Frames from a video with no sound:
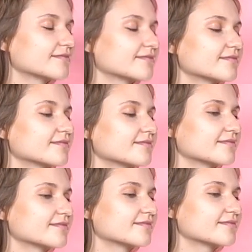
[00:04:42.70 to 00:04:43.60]

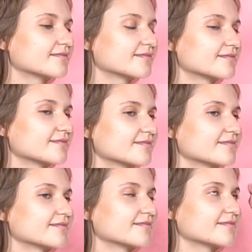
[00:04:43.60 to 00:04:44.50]

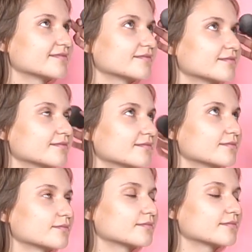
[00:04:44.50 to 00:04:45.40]

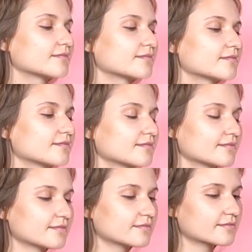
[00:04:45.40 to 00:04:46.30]

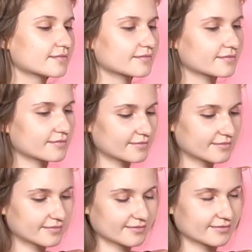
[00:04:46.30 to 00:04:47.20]

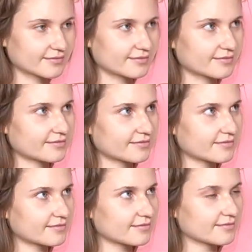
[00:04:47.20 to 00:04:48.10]

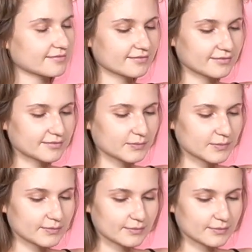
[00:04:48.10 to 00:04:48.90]
This person isn't speaking.